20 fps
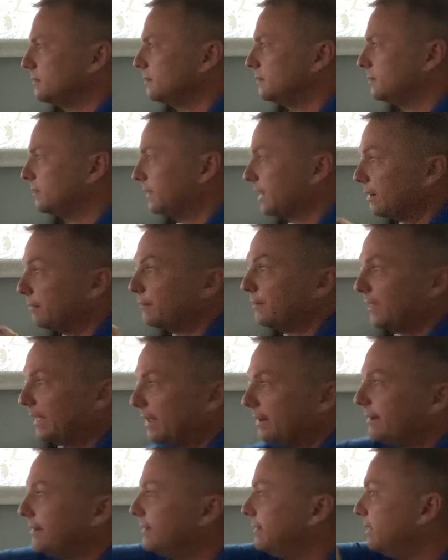Look out for
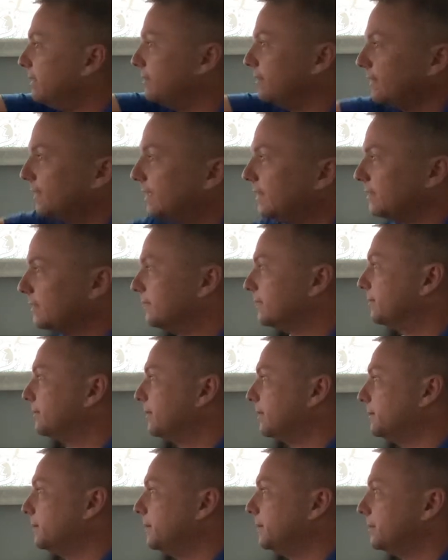that divot that's in the
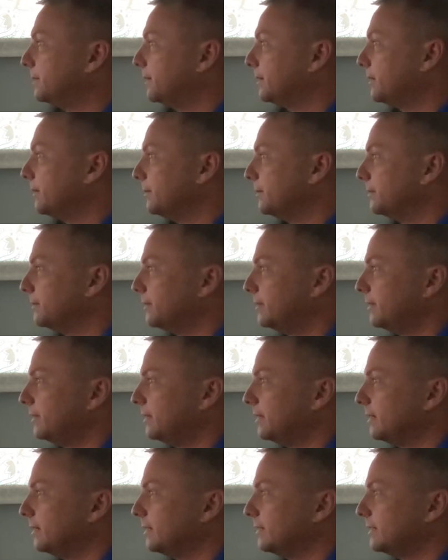runway with the cone, or
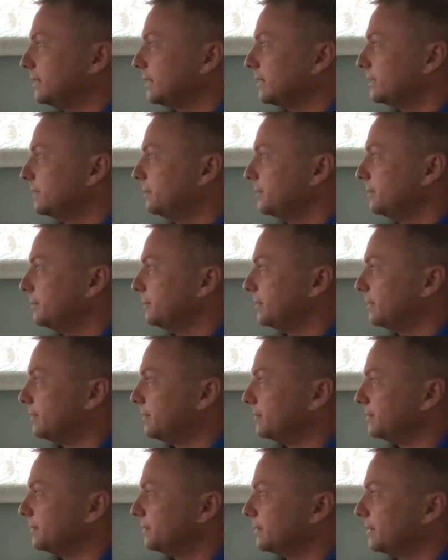the taxiway with the
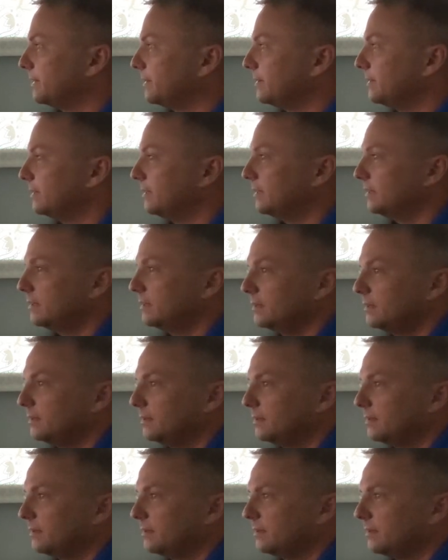cones around it.
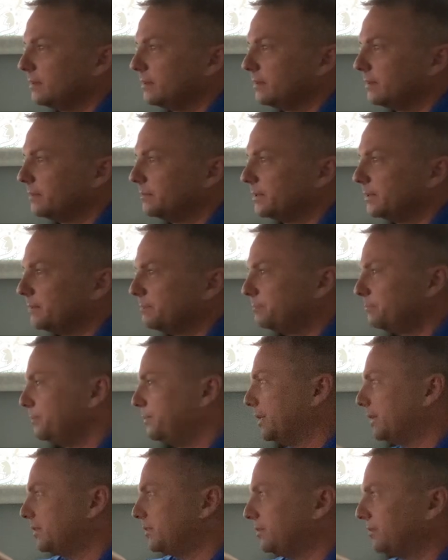I'm just
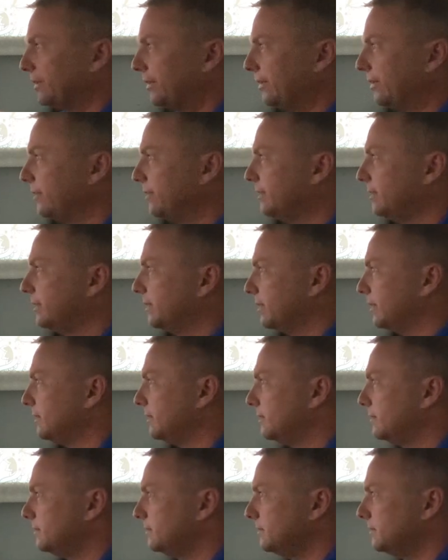picturing all the
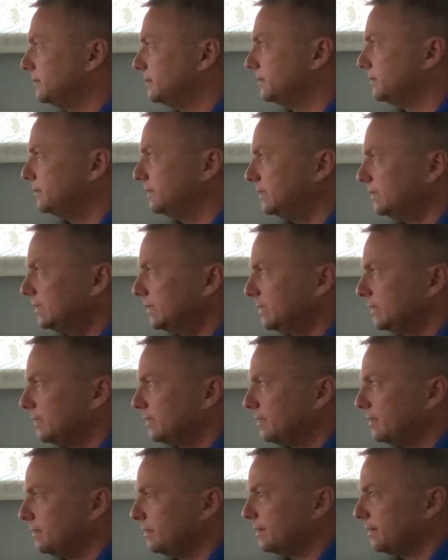
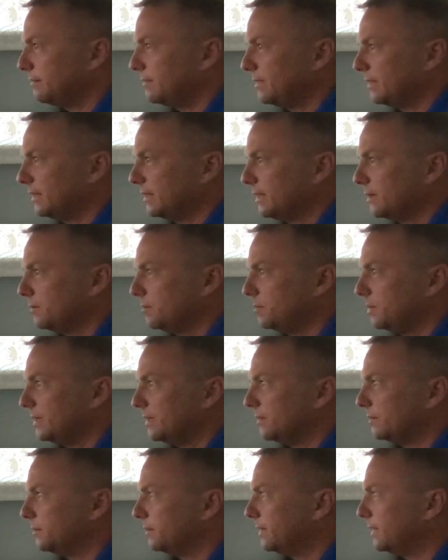everything that would be
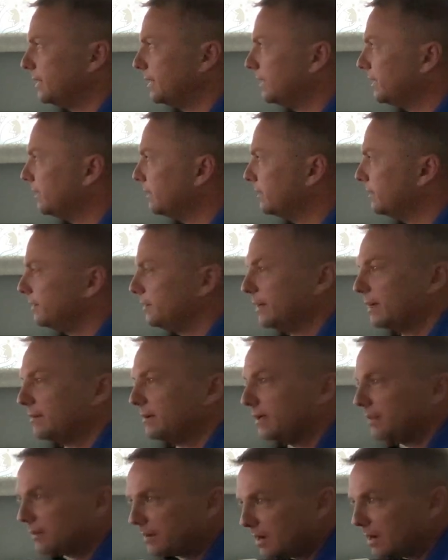in the way here. You'd have
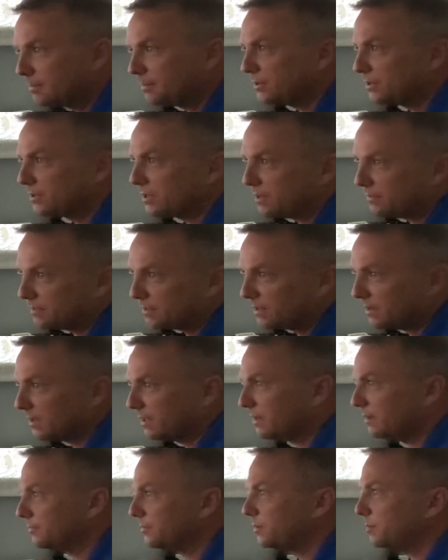helicopters off to the
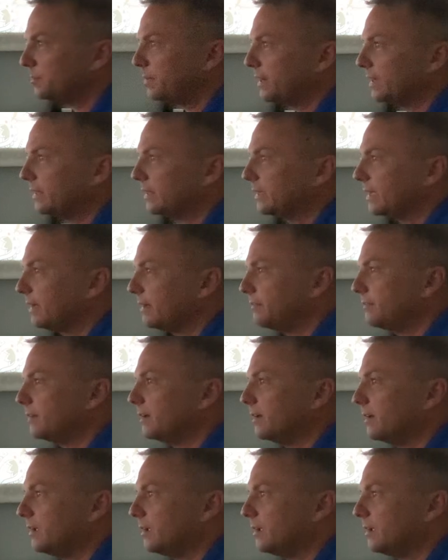left, pilot cafe.